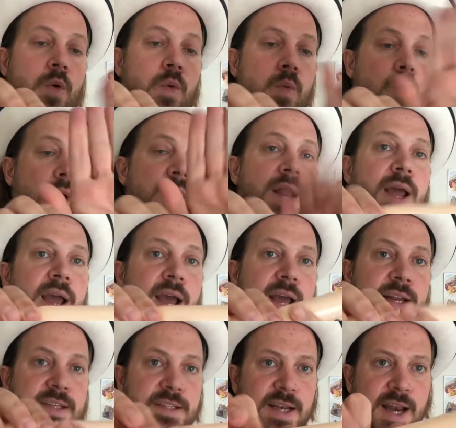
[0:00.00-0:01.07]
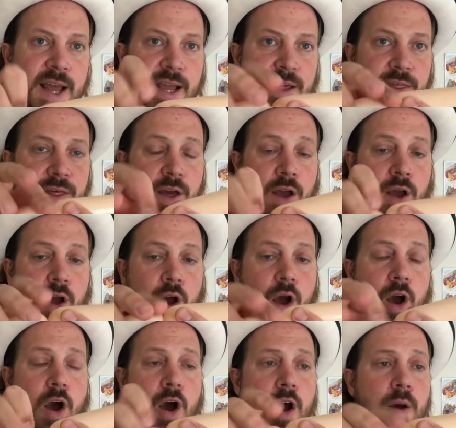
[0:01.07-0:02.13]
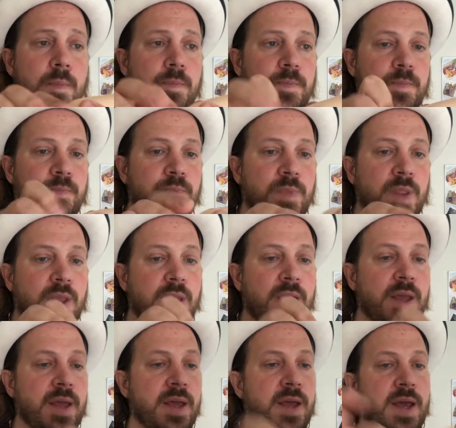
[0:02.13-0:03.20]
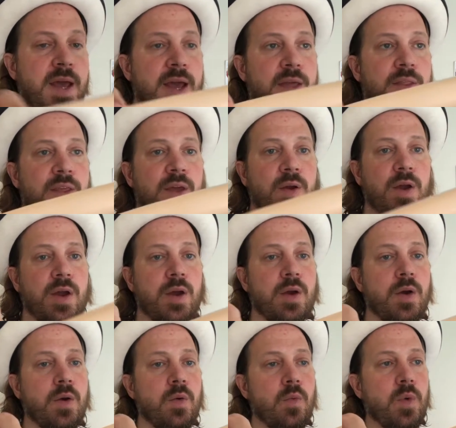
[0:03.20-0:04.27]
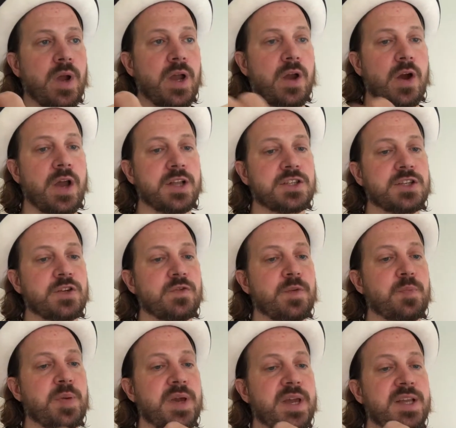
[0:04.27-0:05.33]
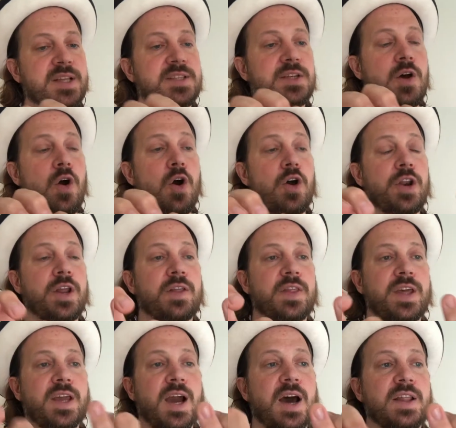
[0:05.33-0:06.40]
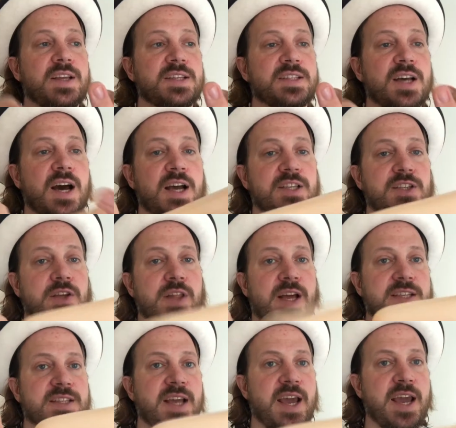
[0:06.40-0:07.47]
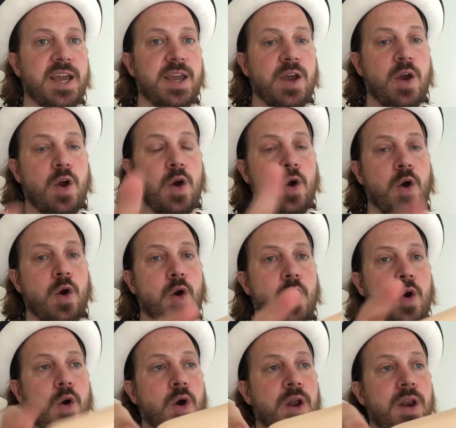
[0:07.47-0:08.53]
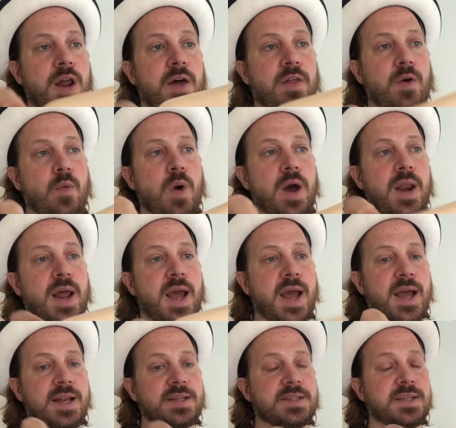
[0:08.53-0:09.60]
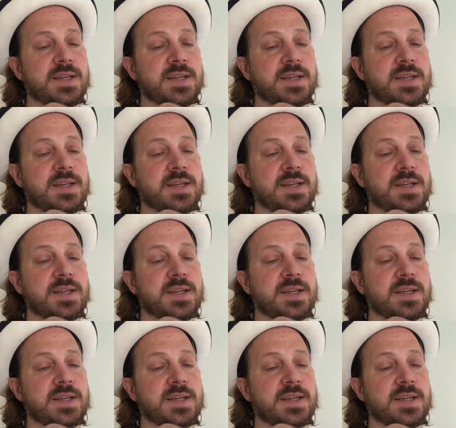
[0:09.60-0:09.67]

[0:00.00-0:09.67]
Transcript: 1-hand length arm, and we're going to repeat on the other side. So that's another 1-hand